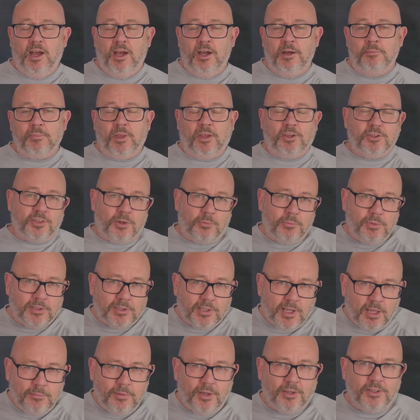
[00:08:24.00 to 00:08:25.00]
So we'll
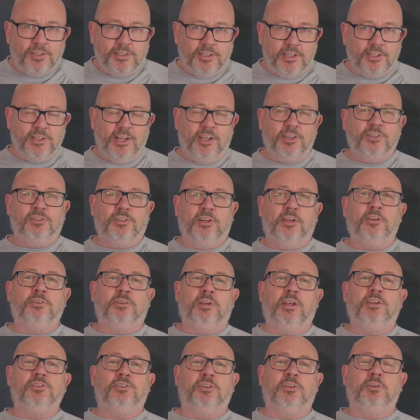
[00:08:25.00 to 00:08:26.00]
come on to this
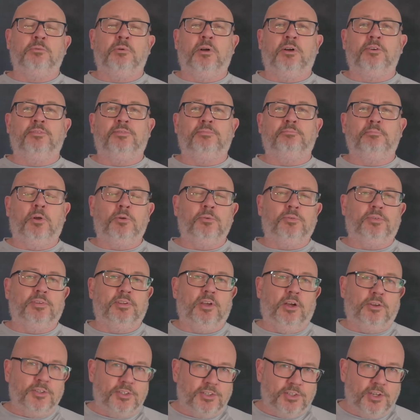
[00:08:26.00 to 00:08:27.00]
issue of both
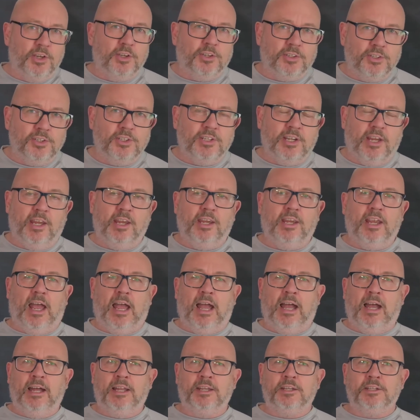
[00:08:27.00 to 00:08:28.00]
uncertainty
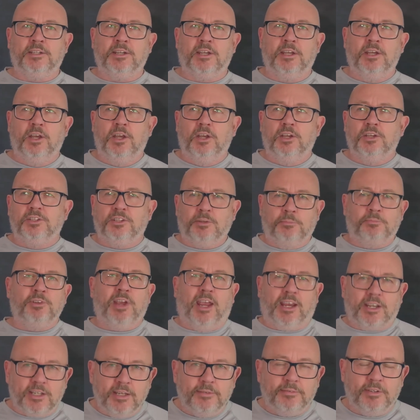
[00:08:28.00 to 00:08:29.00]
and
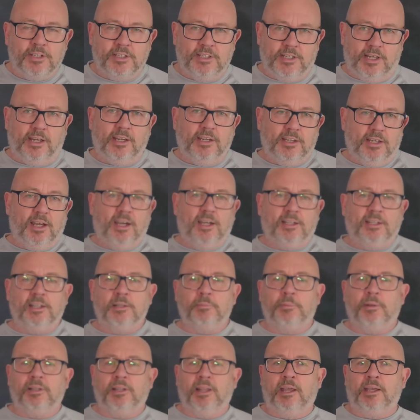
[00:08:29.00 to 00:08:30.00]
subjectivity a little
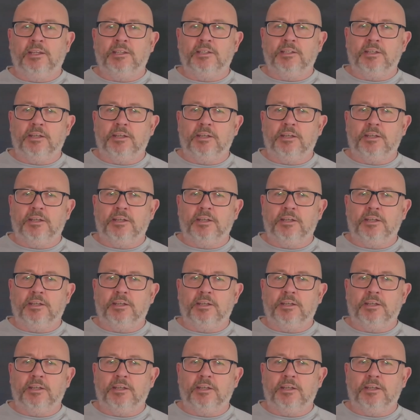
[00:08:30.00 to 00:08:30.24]
bit later.